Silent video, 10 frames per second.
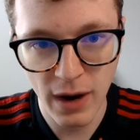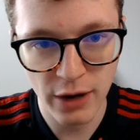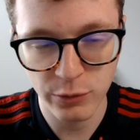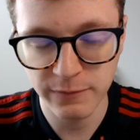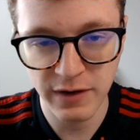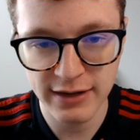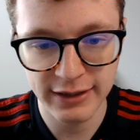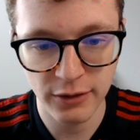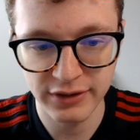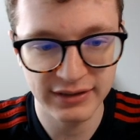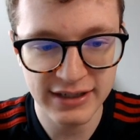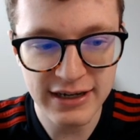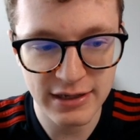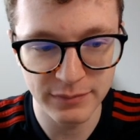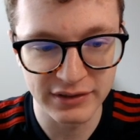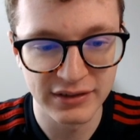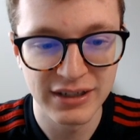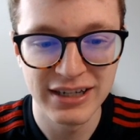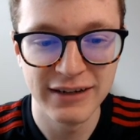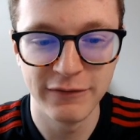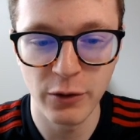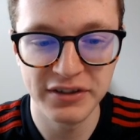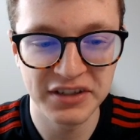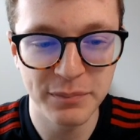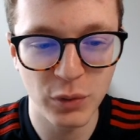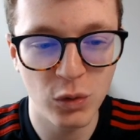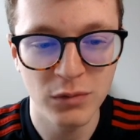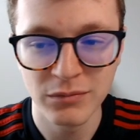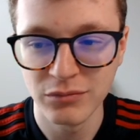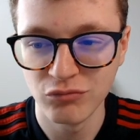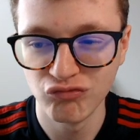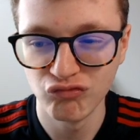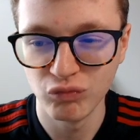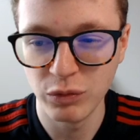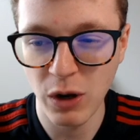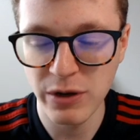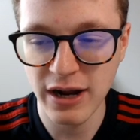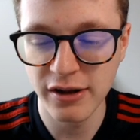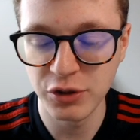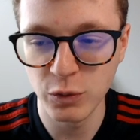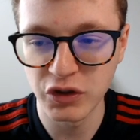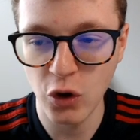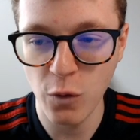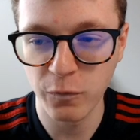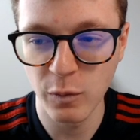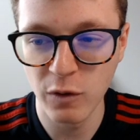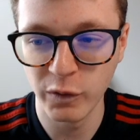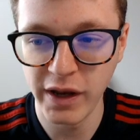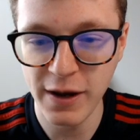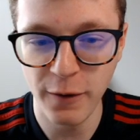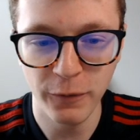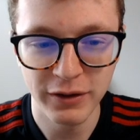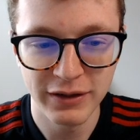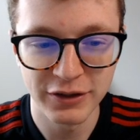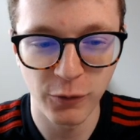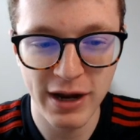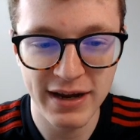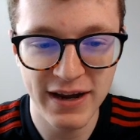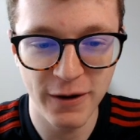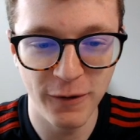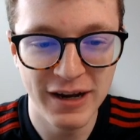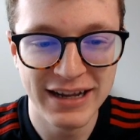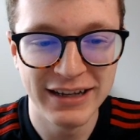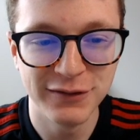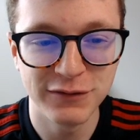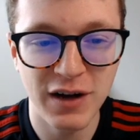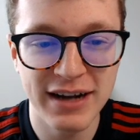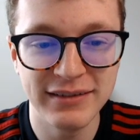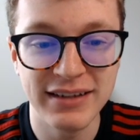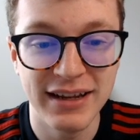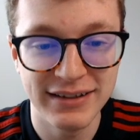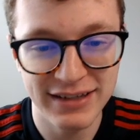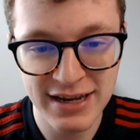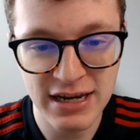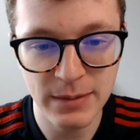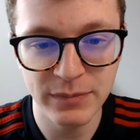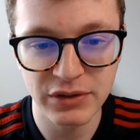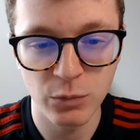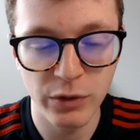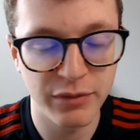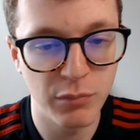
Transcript: how do we find out the teams? Very simple. All we got to do is go from over here to right here. Find teams with